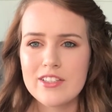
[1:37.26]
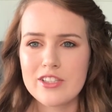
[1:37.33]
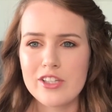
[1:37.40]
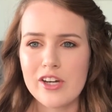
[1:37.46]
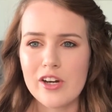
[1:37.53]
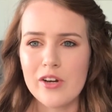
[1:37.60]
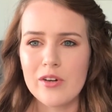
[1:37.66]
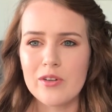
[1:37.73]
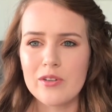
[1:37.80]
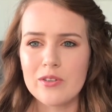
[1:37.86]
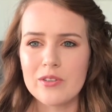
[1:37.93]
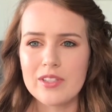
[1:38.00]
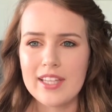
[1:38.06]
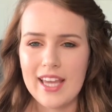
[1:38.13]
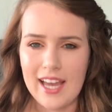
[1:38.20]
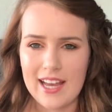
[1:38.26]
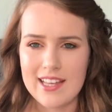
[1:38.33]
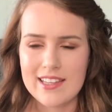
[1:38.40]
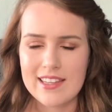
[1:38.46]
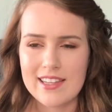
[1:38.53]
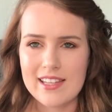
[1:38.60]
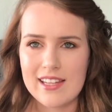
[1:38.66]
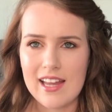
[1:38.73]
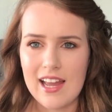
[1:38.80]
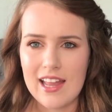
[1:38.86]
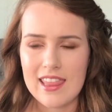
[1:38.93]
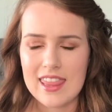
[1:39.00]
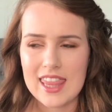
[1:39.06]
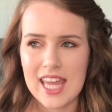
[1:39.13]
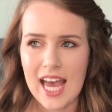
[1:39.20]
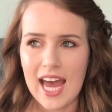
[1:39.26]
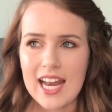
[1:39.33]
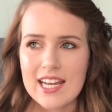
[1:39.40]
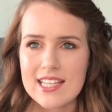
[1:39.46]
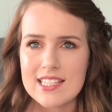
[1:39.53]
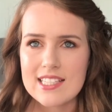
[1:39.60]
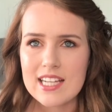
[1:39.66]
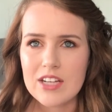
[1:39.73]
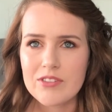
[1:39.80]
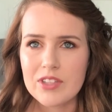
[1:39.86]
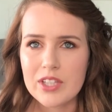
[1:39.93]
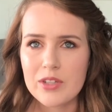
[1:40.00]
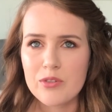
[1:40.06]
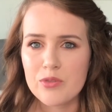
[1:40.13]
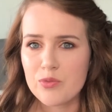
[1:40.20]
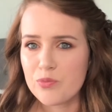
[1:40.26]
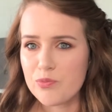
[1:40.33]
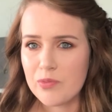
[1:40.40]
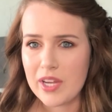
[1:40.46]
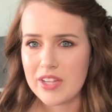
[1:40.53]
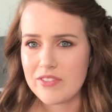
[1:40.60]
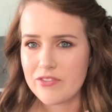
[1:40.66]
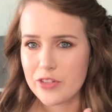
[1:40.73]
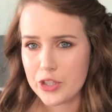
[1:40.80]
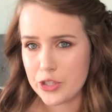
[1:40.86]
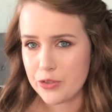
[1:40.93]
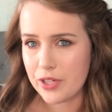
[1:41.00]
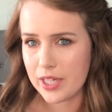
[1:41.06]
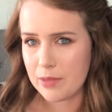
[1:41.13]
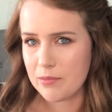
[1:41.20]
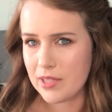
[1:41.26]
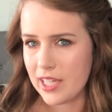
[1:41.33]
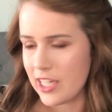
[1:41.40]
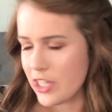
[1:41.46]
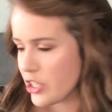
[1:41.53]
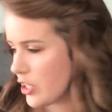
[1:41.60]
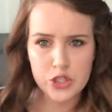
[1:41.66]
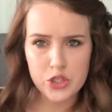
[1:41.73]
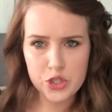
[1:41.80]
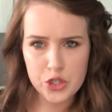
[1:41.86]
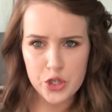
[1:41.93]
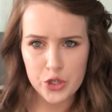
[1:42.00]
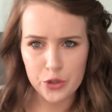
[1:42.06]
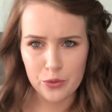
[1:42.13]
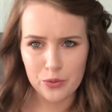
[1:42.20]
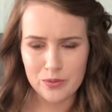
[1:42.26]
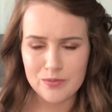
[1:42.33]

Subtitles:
So yeah, that is definitely my first recommendation. 2.